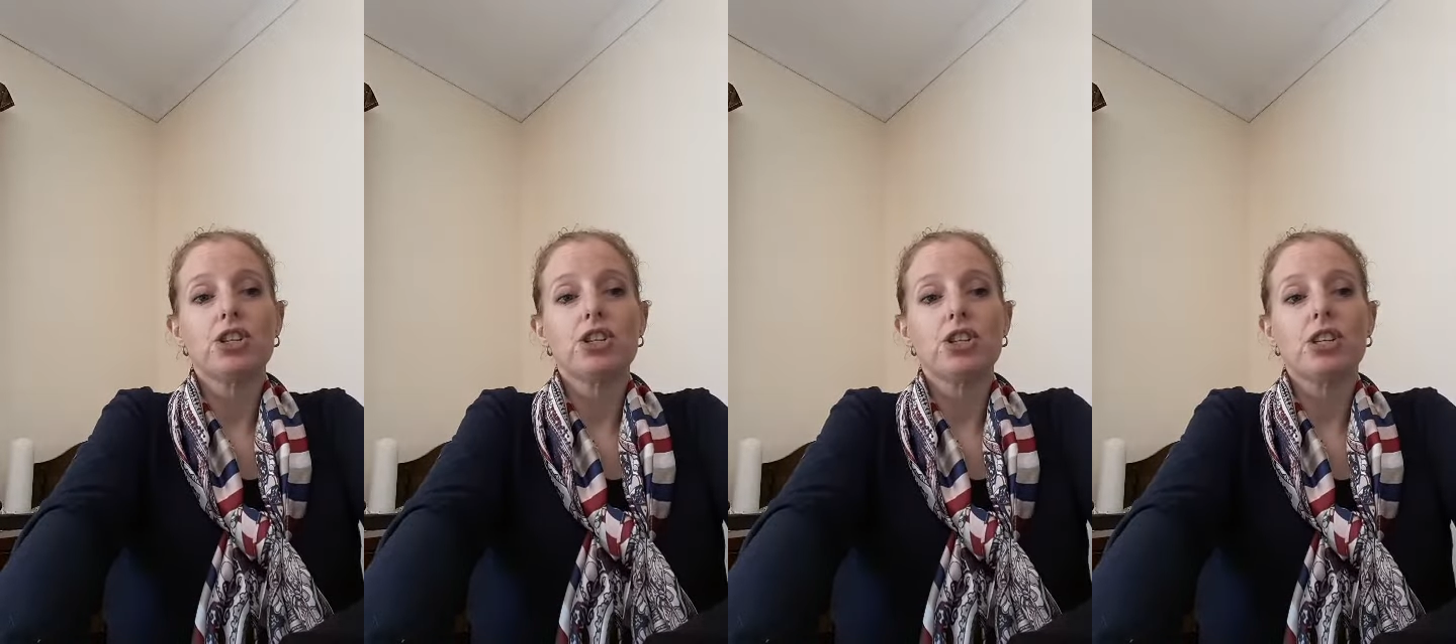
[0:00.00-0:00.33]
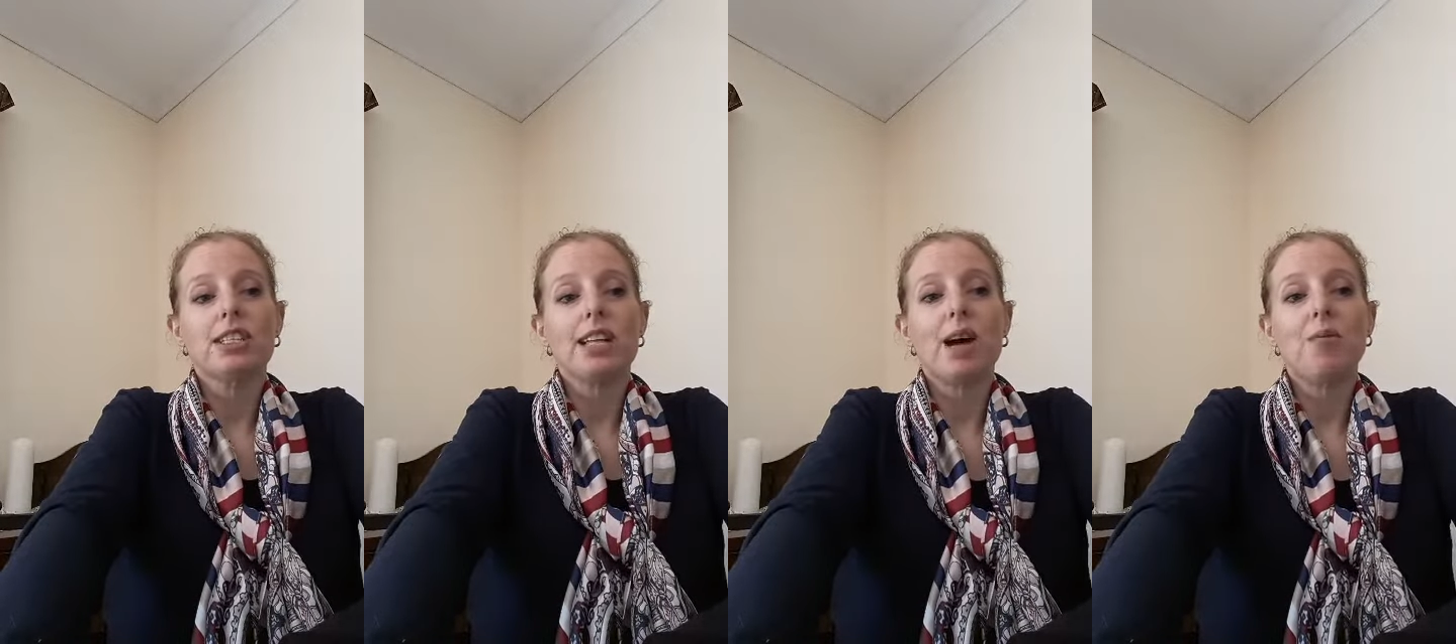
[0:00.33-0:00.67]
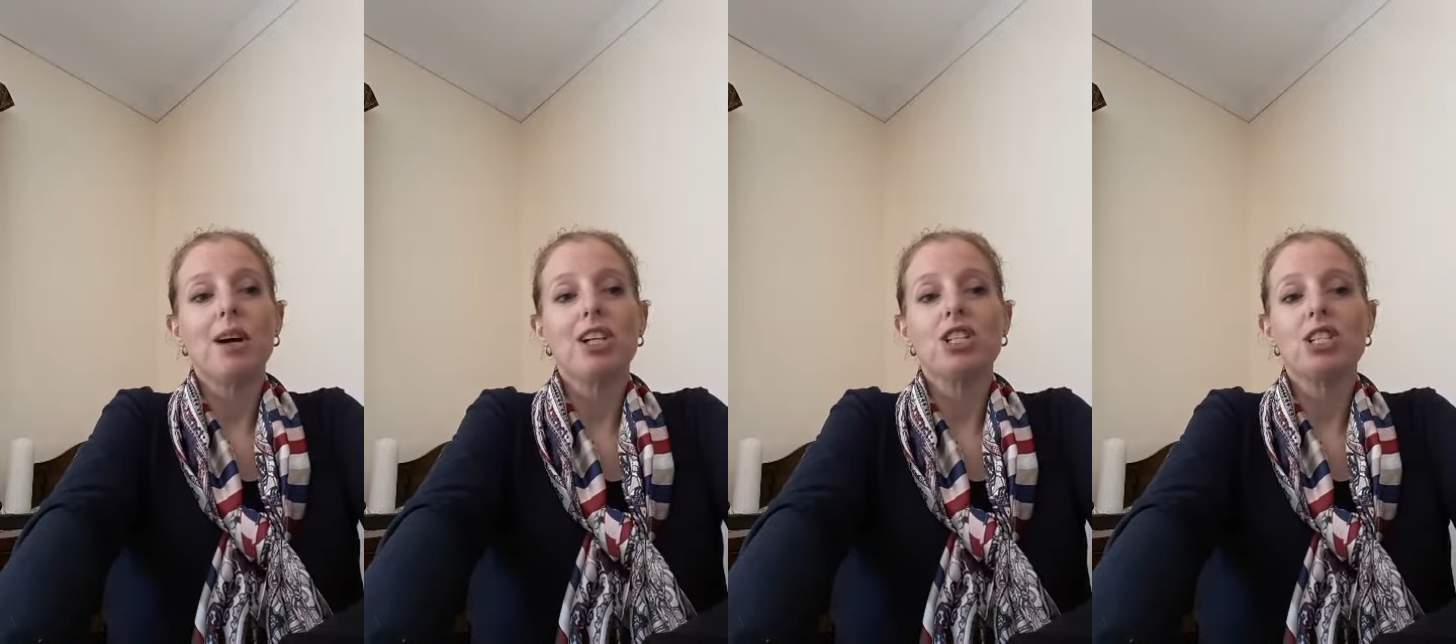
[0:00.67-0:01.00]
just how
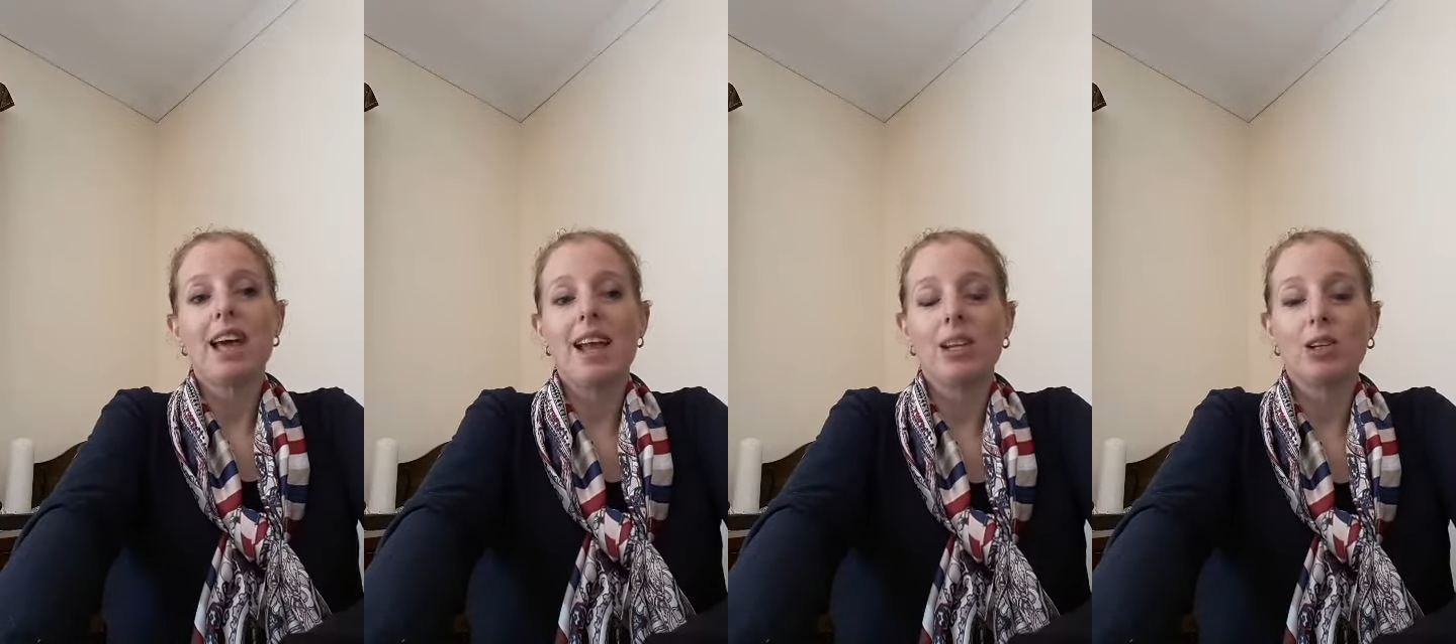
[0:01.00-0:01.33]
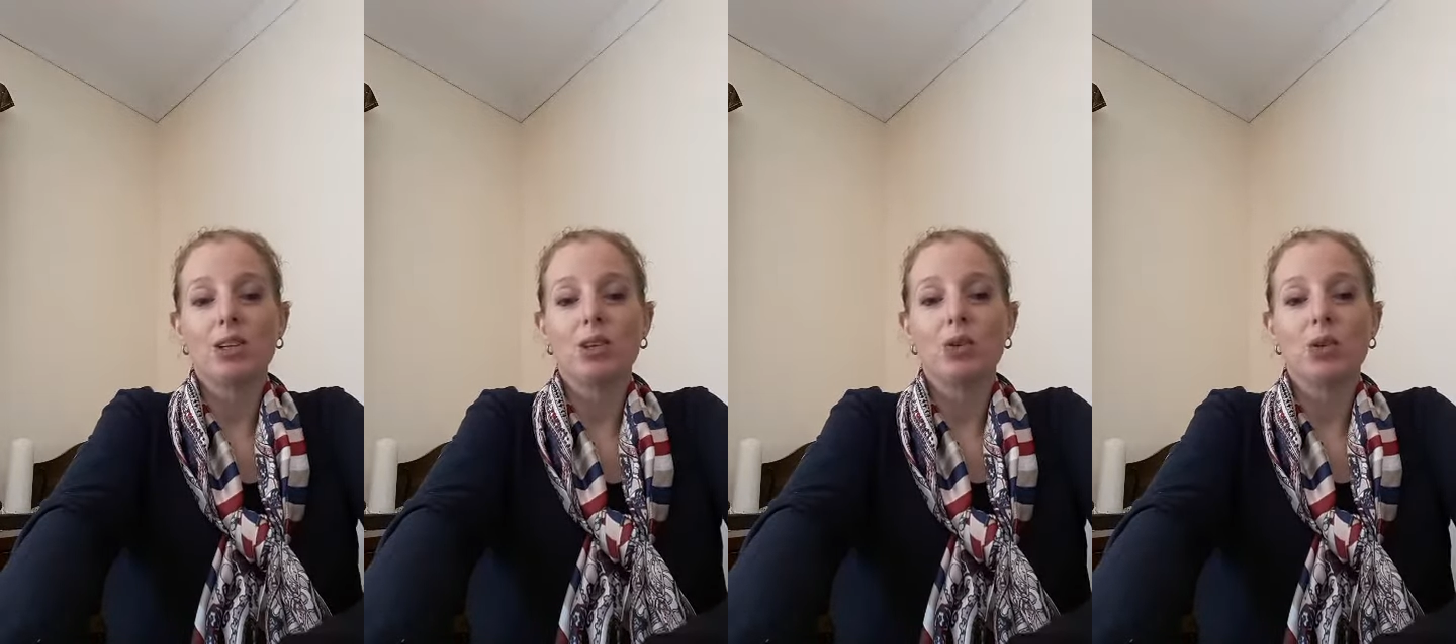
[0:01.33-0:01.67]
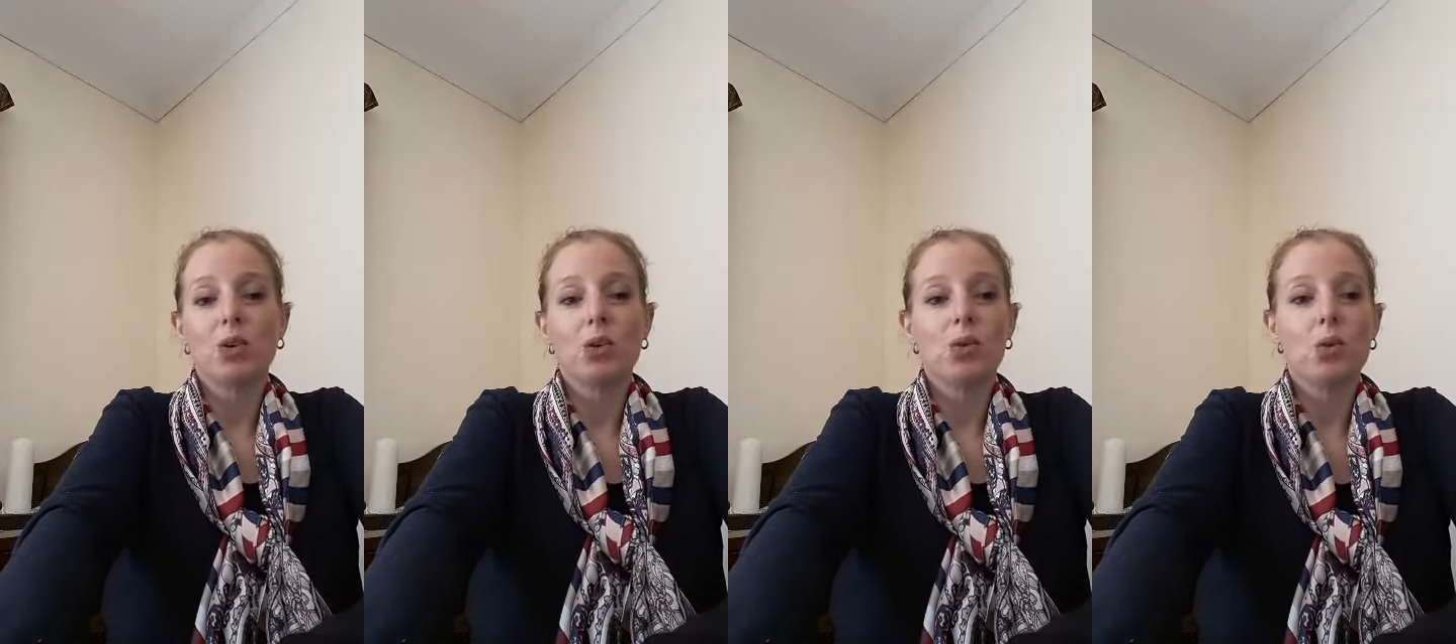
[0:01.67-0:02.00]
much Daniel
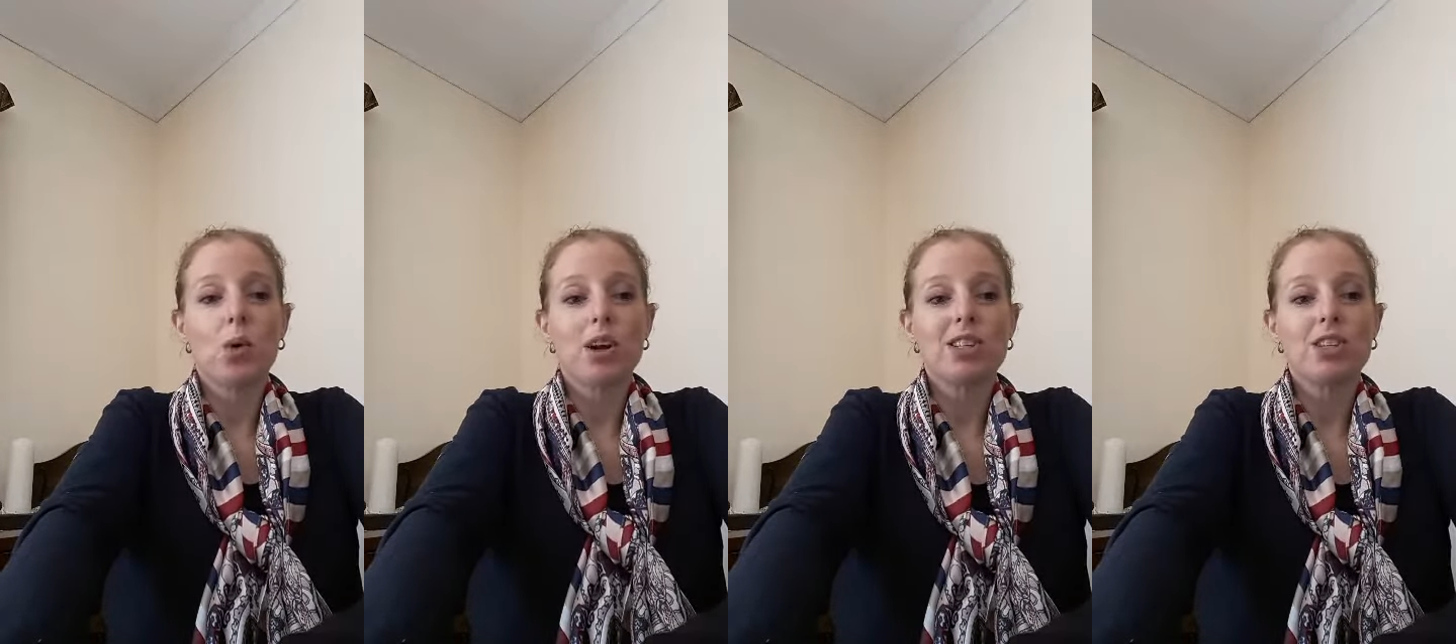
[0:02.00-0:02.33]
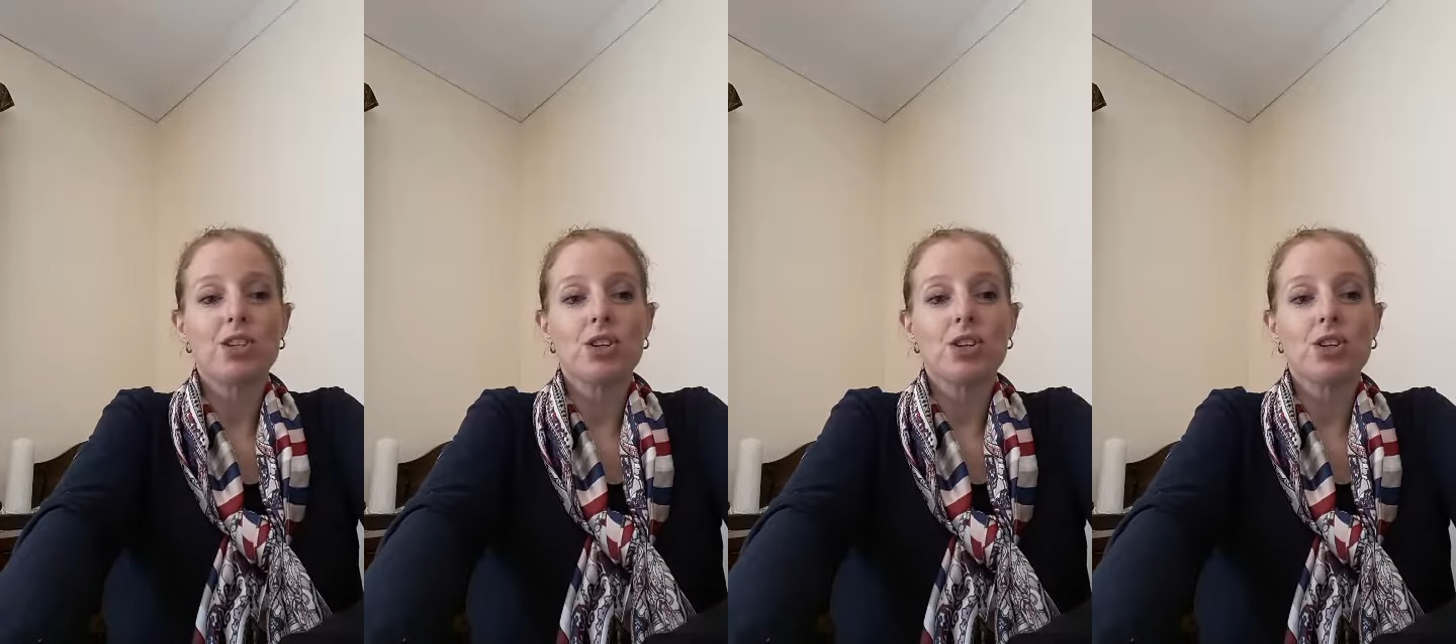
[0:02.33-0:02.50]
wanted